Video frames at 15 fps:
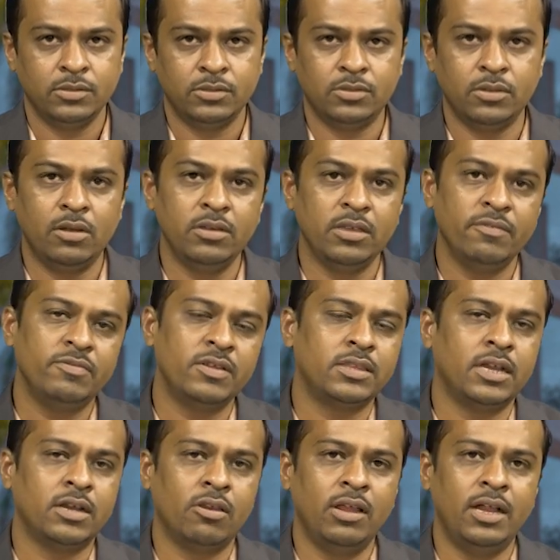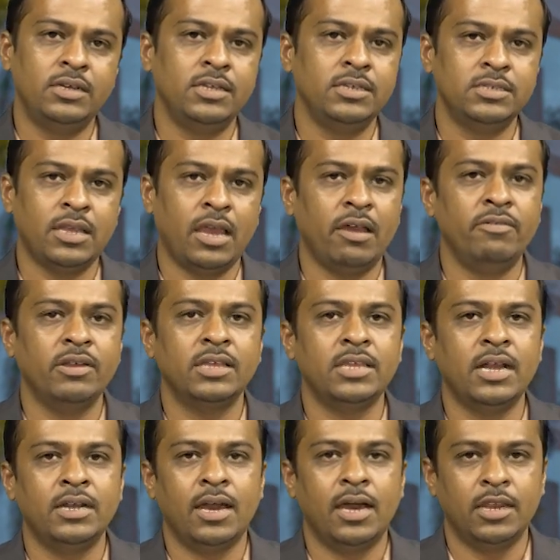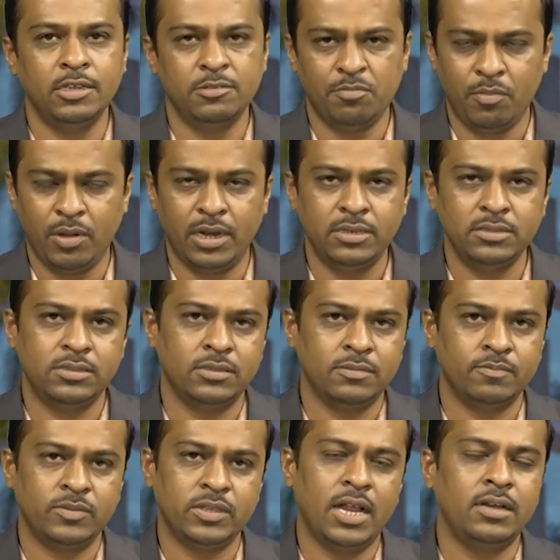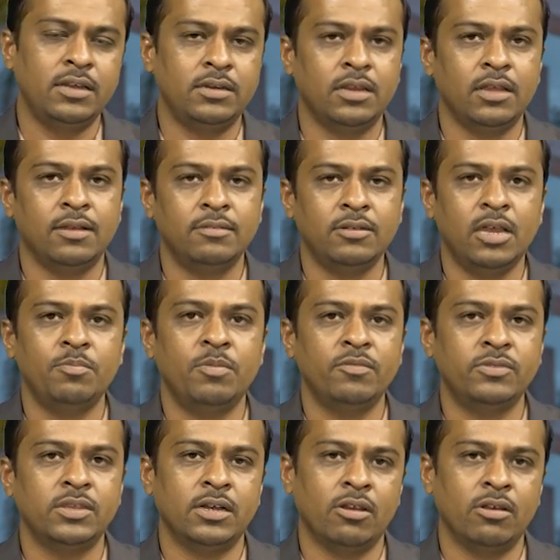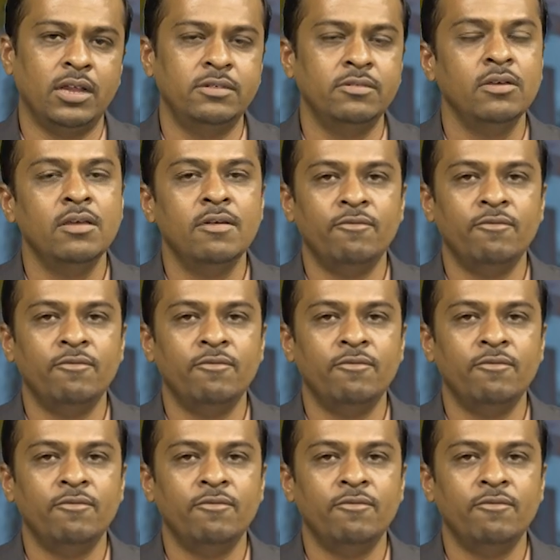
So if the theodolite is having that arrangement, that type of theodolite,